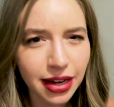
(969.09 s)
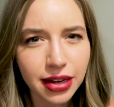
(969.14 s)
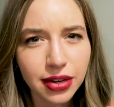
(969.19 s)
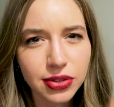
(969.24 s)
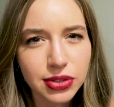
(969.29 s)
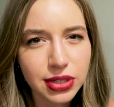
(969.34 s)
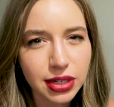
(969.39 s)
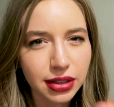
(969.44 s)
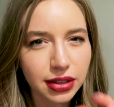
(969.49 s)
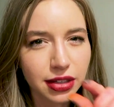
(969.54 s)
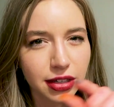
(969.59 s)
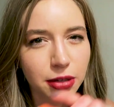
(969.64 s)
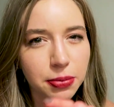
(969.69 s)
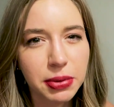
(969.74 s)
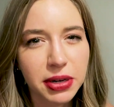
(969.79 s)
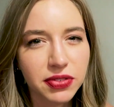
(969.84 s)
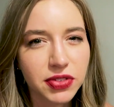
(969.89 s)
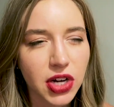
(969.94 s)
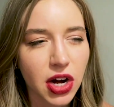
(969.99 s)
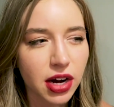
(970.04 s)
I used a little
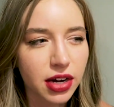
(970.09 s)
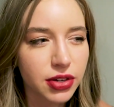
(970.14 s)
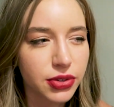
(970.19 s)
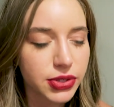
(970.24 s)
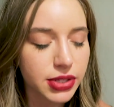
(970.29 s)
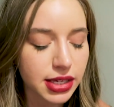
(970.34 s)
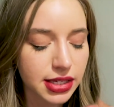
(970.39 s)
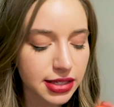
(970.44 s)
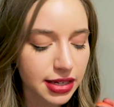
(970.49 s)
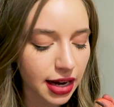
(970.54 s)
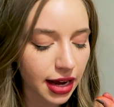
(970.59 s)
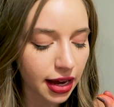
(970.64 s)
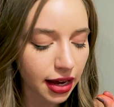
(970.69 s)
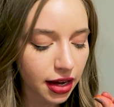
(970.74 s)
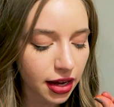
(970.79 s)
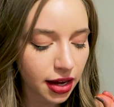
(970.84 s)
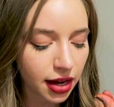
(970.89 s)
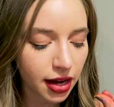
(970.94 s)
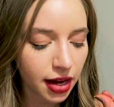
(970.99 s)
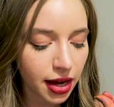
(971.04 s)
bit of taco
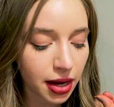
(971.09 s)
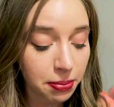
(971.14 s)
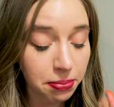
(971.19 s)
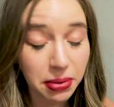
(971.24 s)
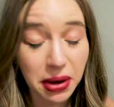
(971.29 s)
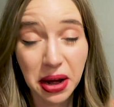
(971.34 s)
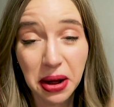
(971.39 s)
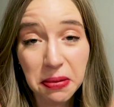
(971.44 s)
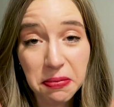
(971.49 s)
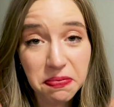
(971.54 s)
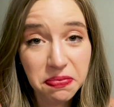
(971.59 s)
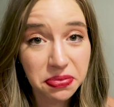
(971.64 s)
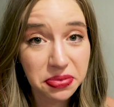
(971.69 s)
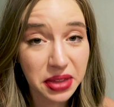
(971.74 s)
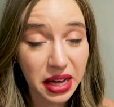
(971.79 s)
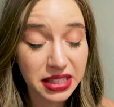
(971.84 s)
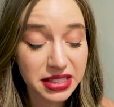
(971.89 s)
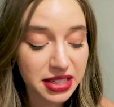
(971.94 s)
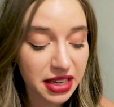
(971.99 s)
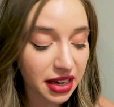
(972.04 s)
seasoning, but
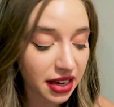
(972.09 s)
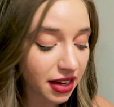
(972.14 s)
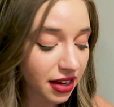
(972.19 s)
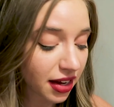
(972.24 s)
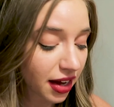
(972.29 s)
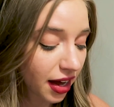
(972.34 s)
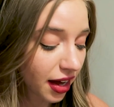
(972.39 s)
that's it.